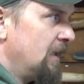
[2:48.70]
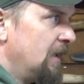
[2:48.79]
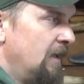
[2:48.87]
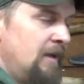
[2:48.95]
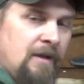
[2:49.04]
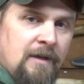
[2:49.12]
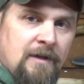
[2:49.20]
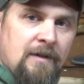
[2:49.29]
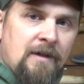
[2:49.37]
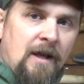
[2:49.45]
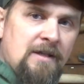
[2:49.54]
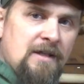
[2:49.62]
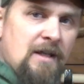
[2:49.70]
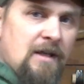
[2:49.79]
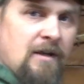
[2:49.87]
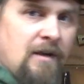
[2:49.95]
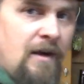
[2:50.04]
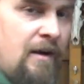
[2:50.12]
The
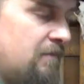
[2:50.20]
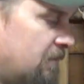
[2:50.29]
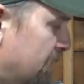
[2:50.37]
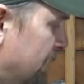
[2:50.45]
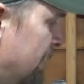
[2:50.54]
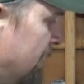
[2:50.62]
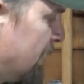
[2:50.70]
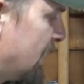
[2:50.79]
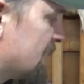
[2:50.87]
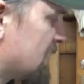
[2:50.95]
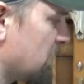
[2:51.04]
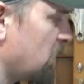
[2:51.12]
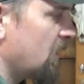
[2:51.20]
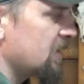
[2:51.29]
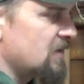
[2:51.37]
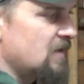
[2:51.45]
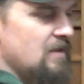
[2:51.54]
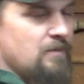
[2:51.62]
idea of this
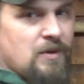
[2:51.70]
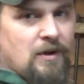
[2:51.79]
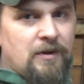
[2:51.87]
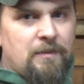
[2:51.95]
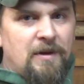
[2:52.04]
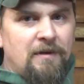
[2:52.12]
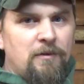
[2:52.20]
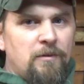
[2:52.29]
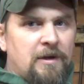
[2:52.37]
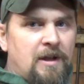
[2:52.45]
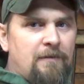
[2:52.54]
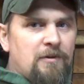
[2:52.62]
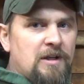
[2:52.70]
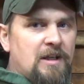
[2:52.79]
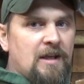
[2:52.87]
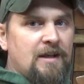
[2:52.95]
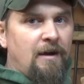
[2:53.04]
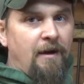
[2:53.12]
was to build a bit of a recovery
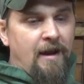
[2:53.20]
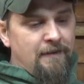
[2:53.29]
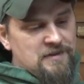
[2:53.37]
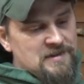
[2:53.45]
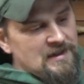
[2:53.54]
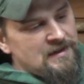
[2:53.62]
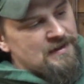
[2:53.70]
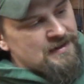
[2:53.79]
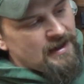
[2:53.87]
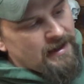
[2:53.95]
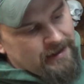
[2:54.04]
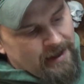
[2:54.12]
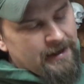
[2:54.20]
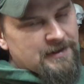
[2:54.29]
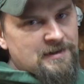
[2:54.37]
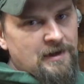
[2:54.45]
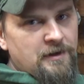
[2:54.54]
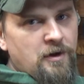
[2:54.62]
kit. Now I haven't seen this yet. I kind
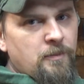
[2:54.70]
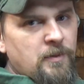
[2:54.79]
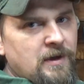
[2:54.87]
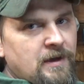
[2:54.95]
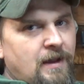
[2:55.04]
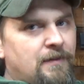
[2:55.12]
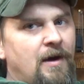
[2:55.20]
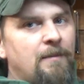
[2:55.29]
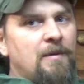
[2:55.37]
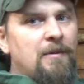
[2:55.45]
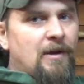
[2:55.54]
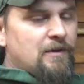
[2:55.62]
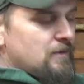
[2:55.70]
of started opening it and I thought maybe I'd